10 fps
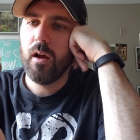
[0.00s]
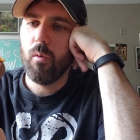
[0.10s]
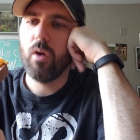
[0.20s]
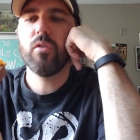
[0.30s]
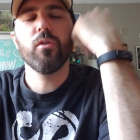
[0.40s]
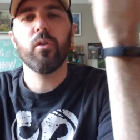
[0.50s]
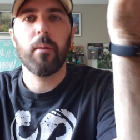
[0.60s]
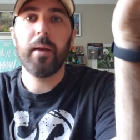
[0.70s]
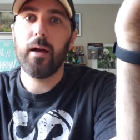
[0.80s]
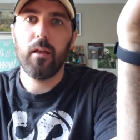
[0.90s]
Well, they're I
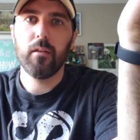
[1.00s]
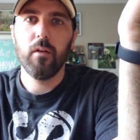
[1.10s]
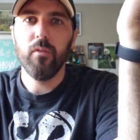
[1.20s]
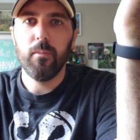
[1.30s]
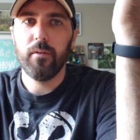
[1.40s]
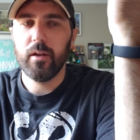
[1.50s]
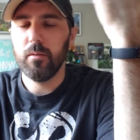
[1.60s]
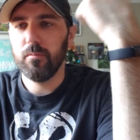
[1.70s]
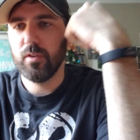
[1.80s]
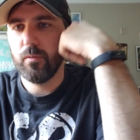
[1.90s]
mean, I love them. I've had
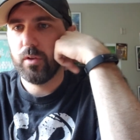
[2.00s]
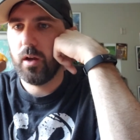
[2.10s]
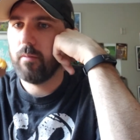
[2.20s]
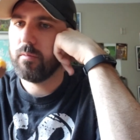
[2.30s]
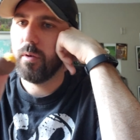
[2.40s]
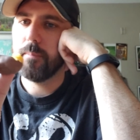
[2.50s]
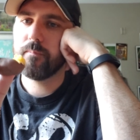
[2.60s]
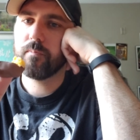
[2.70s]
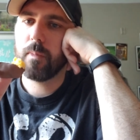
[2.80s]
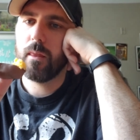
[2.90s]
them several times, but
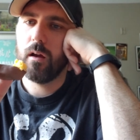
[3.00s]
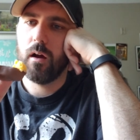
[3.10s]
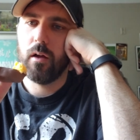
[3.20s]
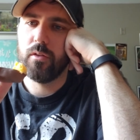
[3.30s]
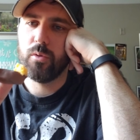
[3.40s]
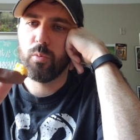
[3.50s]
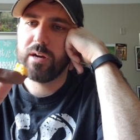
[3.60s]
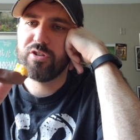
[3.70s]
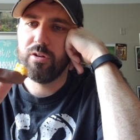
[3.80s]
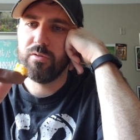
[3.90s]
the
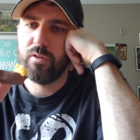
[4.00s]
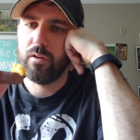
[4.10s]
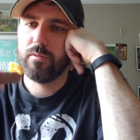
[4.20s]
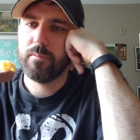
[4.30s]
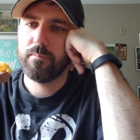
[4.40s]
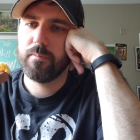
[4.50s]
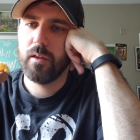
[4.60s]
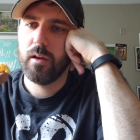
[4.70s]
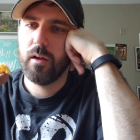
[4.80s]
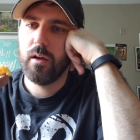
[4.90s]
ratio's off.
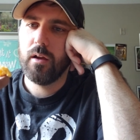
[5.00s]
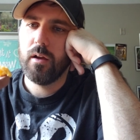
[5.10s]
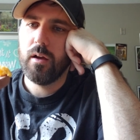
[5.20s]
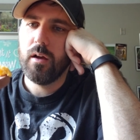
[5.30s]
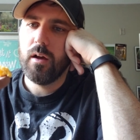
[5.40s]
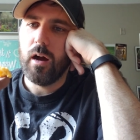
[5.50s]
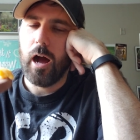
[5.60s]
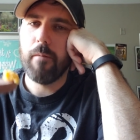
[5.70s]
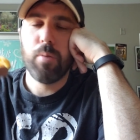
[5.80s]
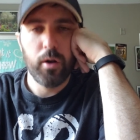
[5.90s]

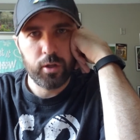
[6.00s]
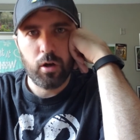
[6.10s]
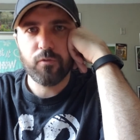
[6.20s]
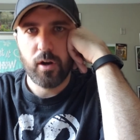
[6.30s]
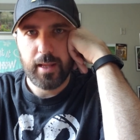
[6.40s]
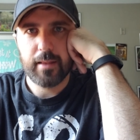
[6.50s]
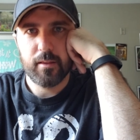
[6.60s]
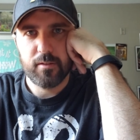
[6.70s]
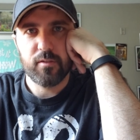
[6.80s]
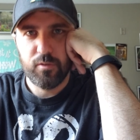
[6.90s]
I'm putting off trying to eat
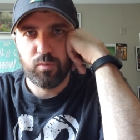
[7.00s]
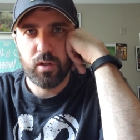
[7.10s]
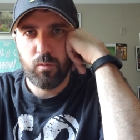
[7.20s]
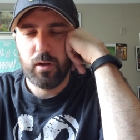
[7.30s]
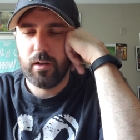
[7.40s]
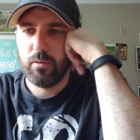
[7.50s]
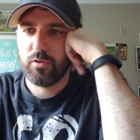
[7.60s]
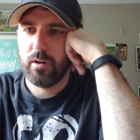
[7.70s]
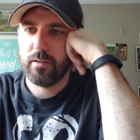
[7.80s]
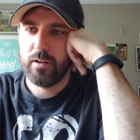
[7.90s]
this is really what I was
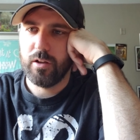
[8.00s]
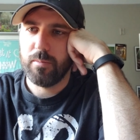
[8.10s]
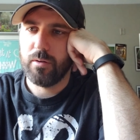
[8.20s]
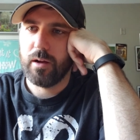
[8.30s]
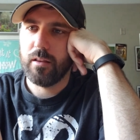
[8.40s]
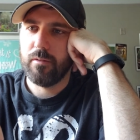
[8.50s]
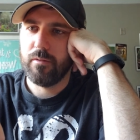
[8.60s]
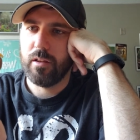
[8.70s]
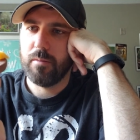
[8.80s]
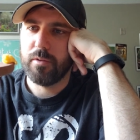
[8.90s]
trying to tell you there, but I
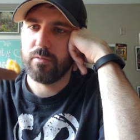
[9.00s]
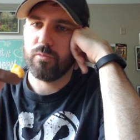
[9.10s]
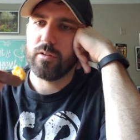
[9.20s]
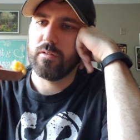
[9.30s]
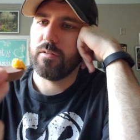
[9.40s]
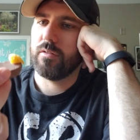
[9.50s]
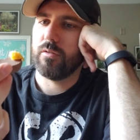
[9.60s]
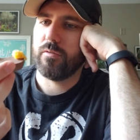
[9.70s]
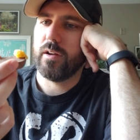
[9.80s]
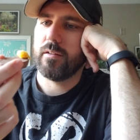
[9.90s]
love me some Reese's.
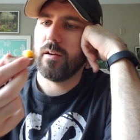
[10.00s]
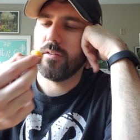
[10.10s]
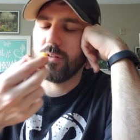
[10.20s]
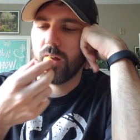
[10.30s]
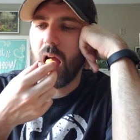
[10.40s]
They're fantastic.